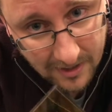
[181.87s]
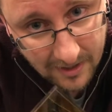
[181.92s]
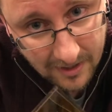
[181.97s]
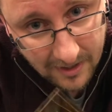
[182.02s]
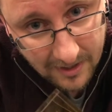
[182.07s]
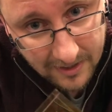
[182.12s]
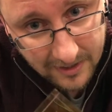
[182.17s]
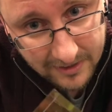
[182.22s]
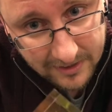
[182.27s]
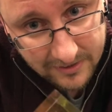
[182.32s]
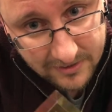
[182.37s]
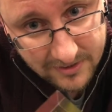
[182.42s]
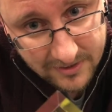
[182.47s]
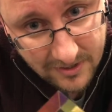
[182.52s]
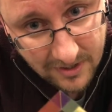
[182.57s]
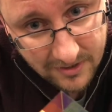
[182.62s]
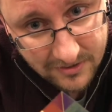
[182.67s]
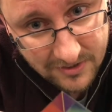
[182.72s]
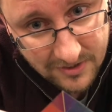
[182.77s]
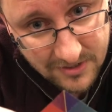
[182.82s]
and I can
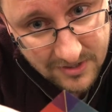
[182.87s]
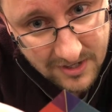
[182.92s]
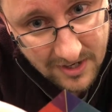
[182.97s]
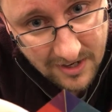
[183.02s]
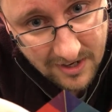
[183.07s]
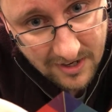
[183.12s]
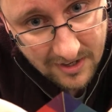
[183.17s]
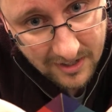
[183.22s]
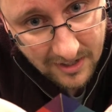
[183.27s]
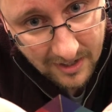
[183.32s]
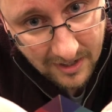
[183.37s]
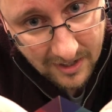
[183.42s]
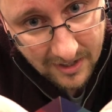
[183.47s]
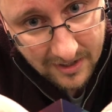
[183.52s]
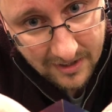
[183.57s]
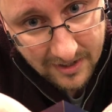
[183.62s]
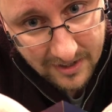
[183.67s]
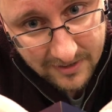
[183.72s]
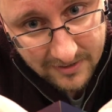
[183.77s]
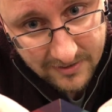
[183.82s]
start to turn it like
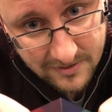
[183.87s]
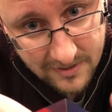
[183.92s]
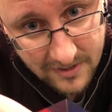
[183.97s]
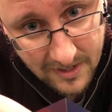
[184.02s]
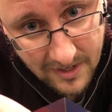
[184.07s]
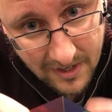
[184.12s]
this.